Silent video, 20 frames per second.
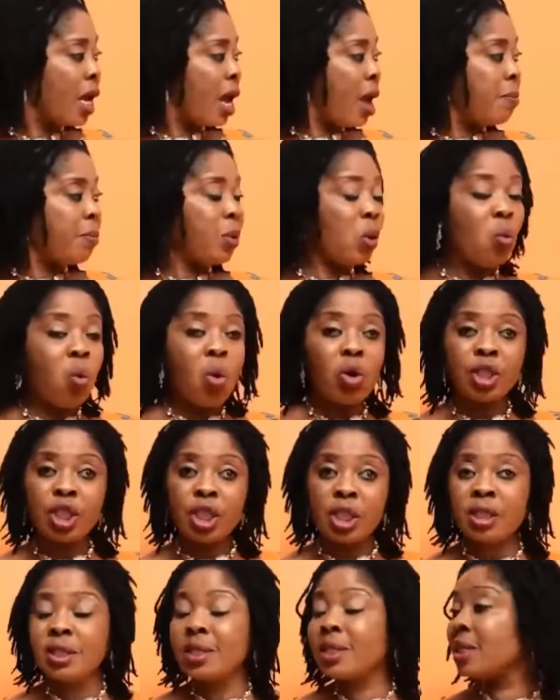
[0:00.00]
he can be
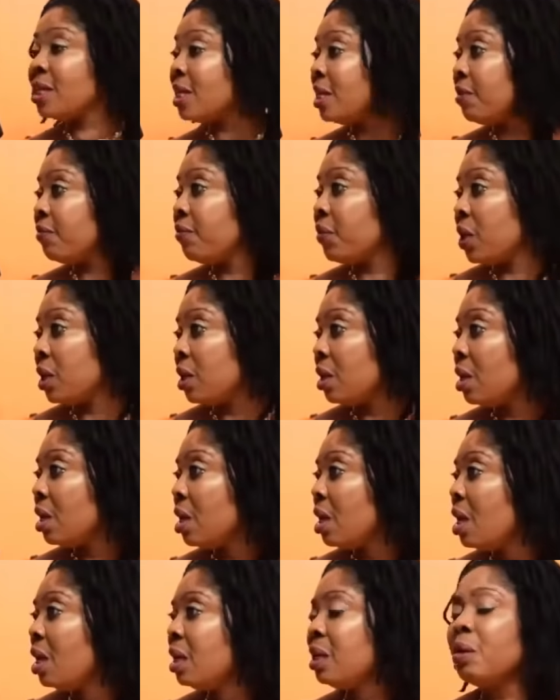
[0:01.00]
watching TV.
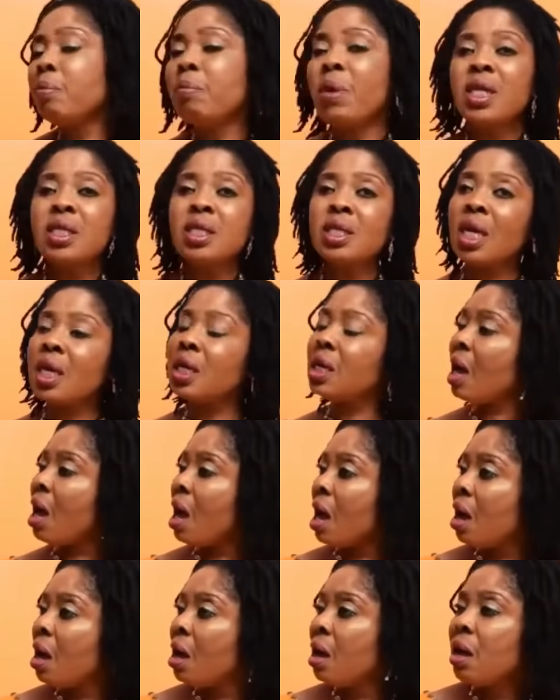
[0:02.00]
The man said,
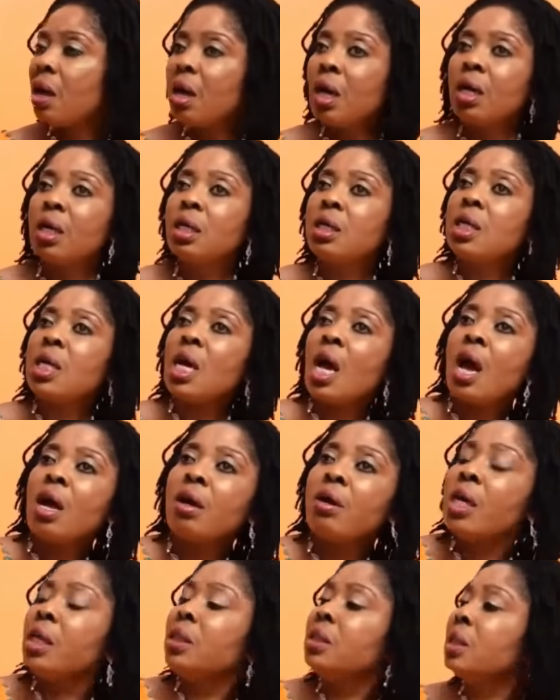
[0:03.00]
they
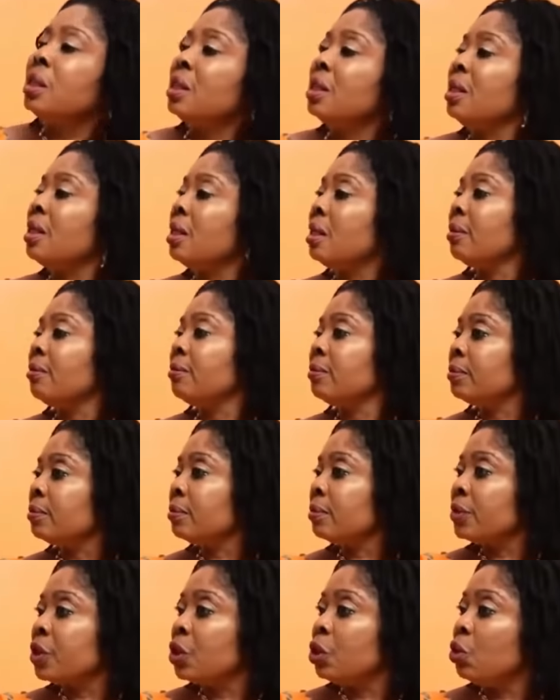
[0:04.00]
are
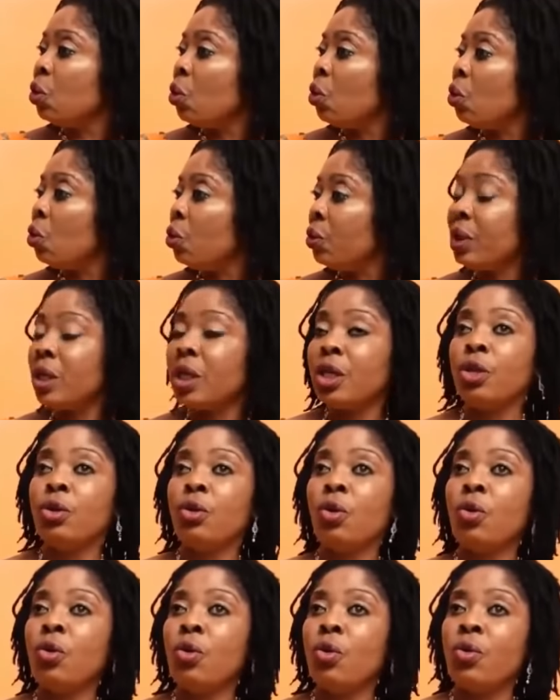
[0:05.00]
arranging,
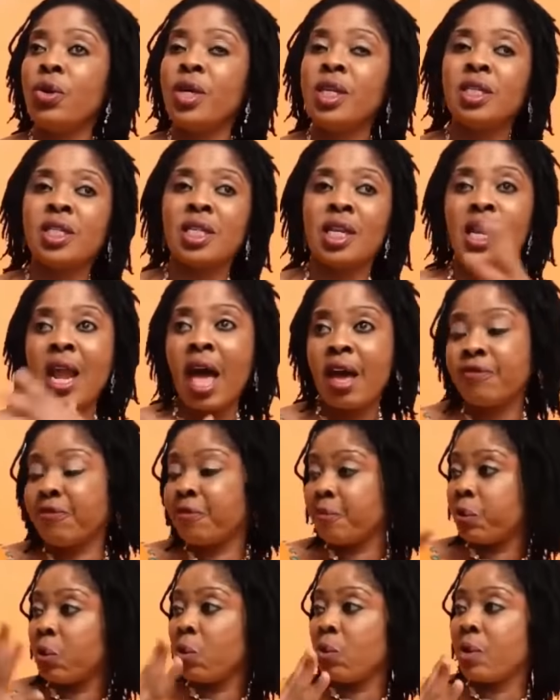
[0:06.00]
it's
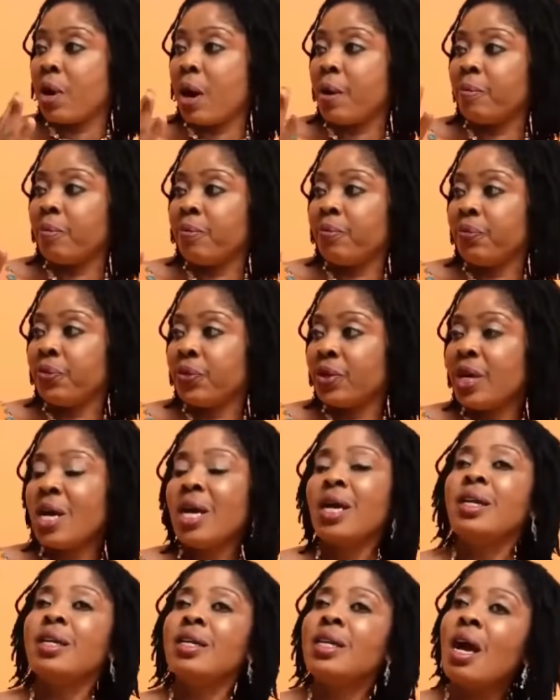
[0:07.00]
live program.
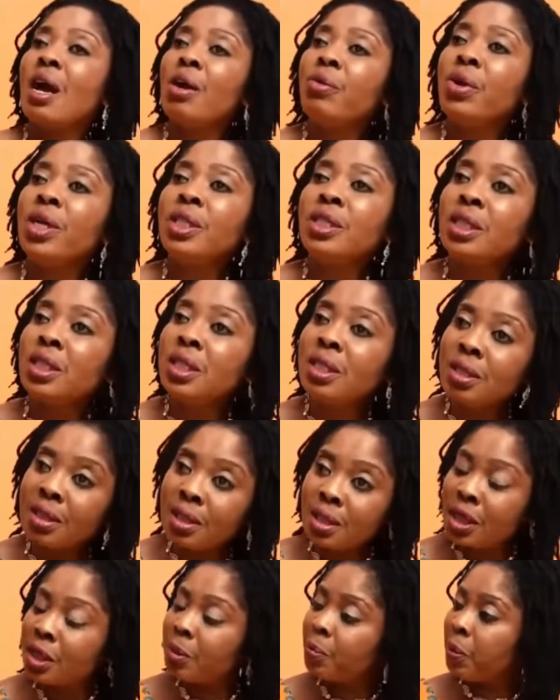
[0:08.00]
They are arranging
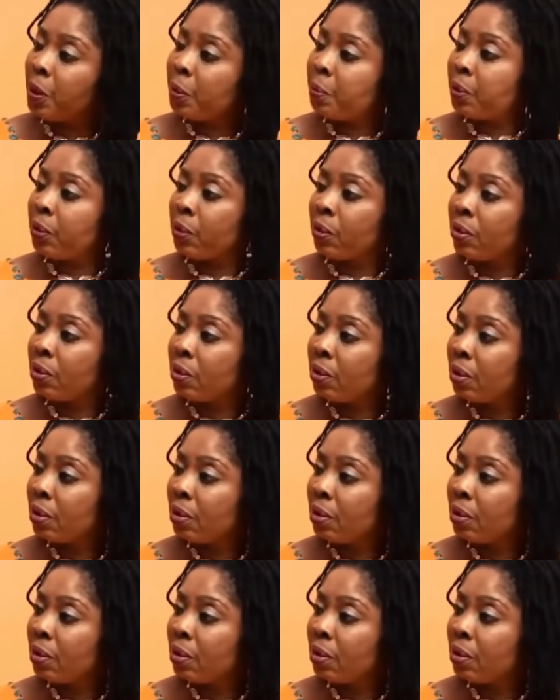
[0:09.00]
sick people.